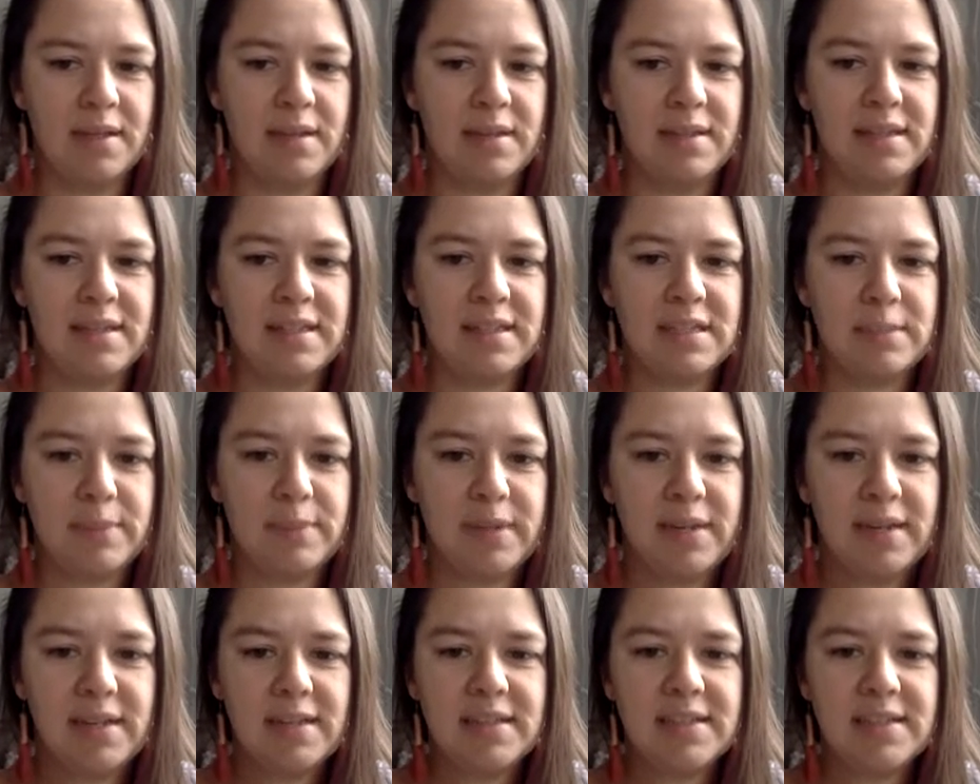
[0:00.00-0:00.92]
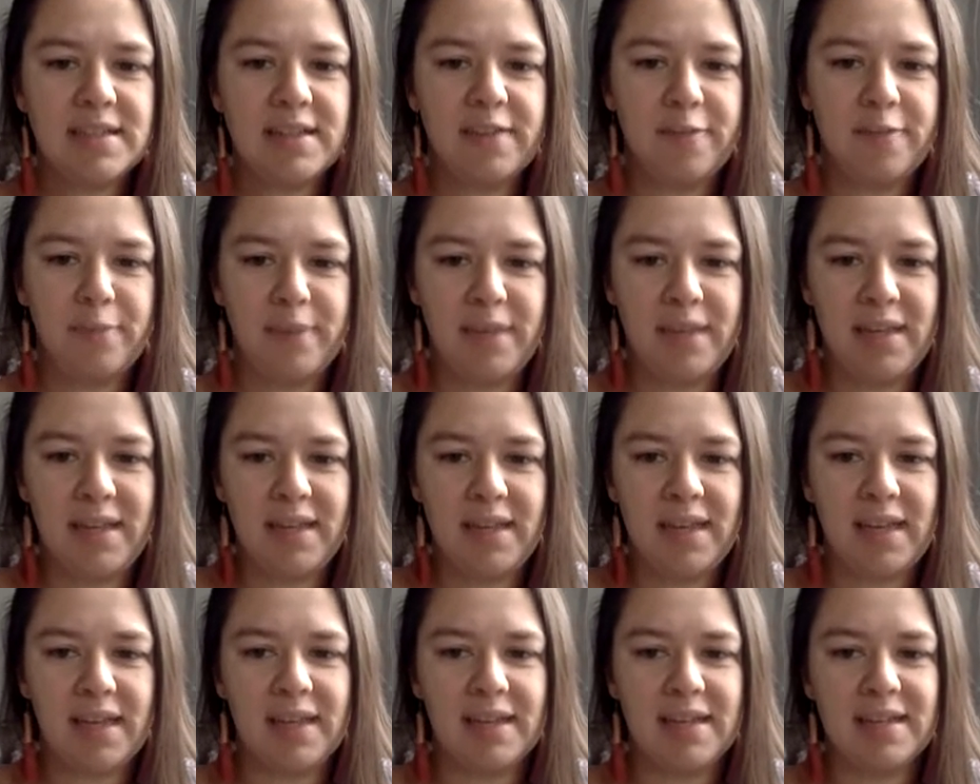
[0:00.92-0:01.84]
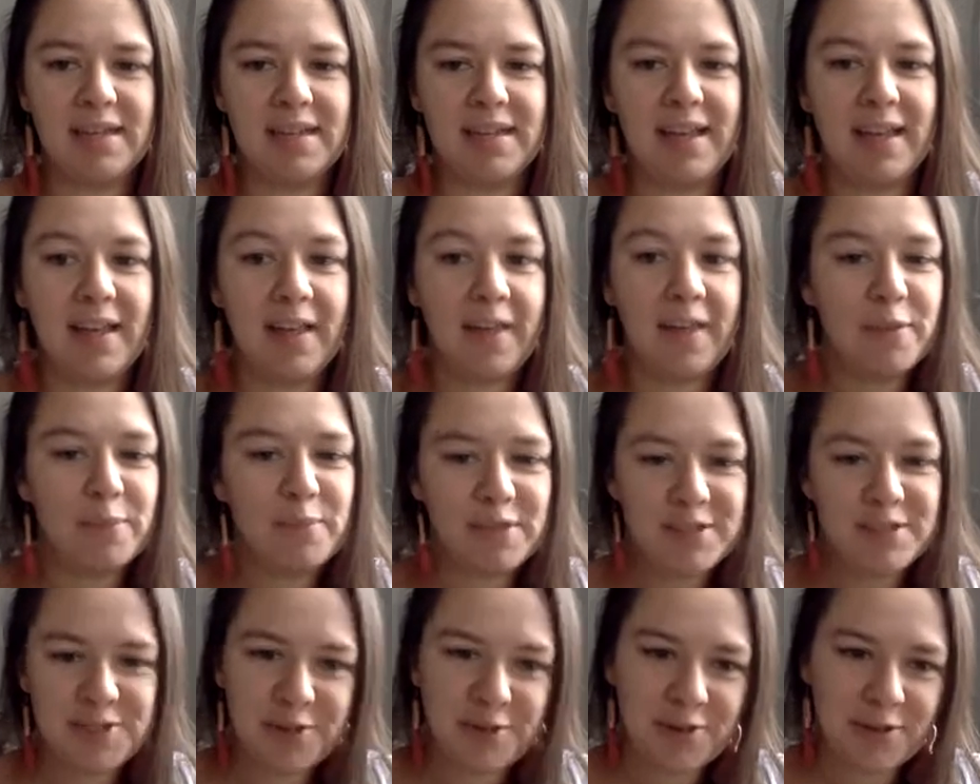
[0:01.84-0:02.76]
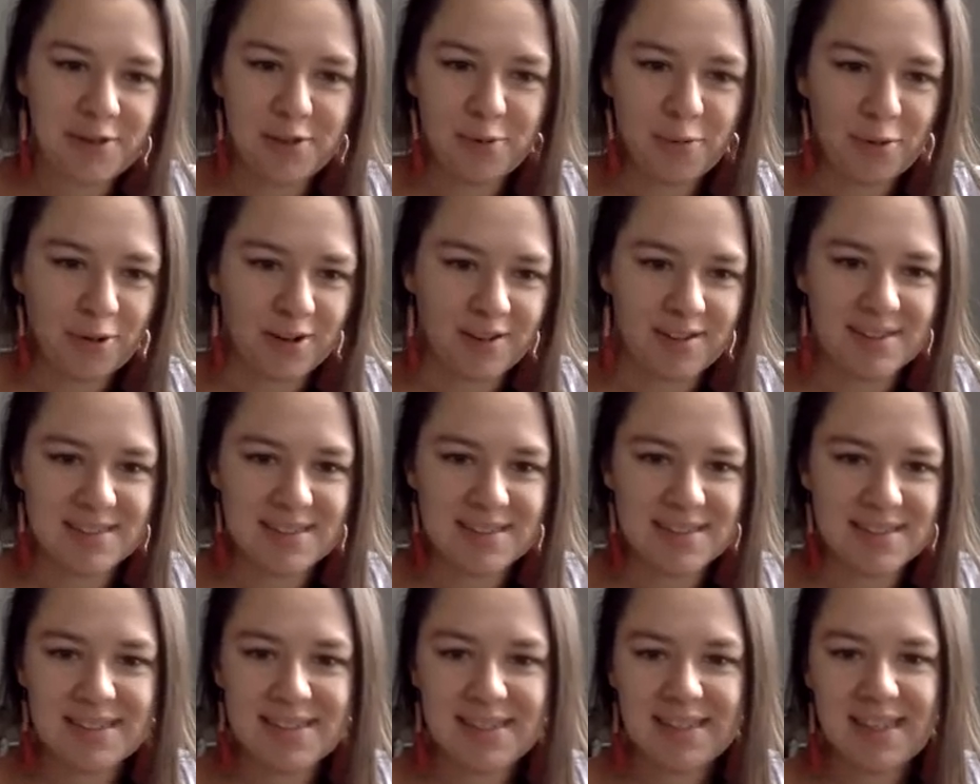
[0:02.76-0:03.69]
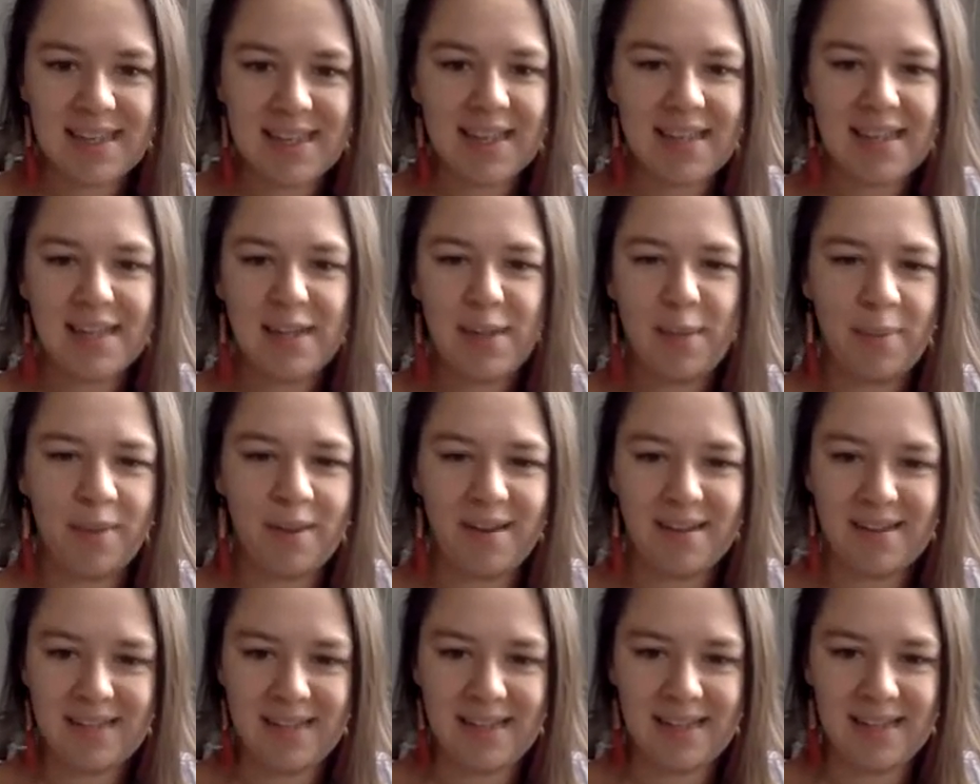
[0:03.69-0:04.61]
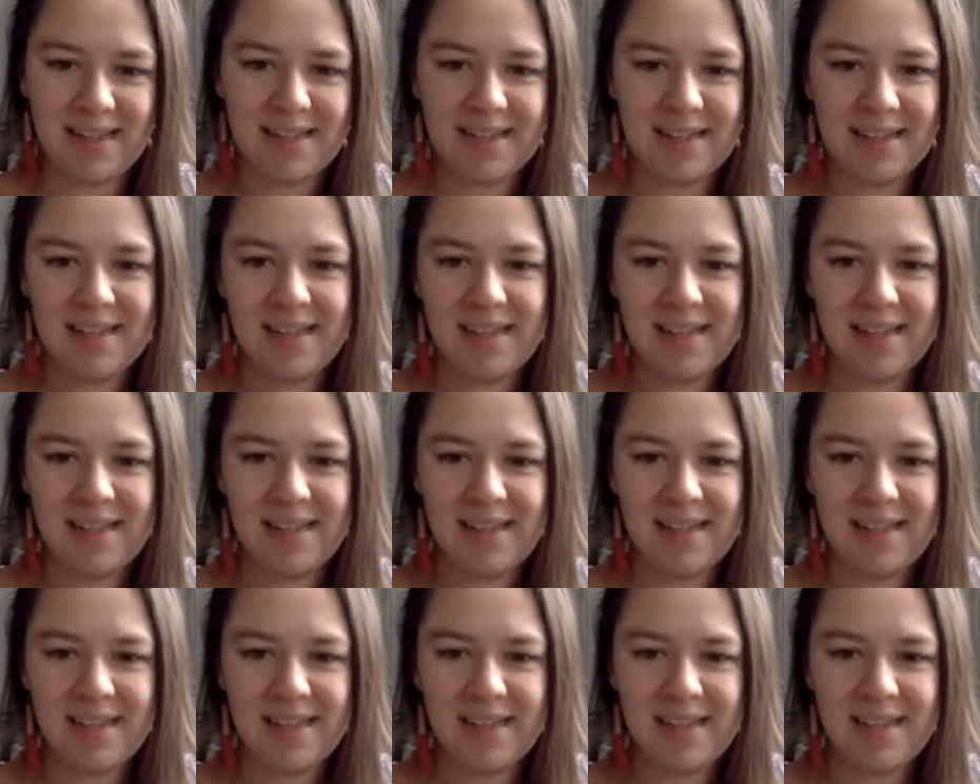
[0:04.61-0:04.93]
The experience of being in the material world, in a body,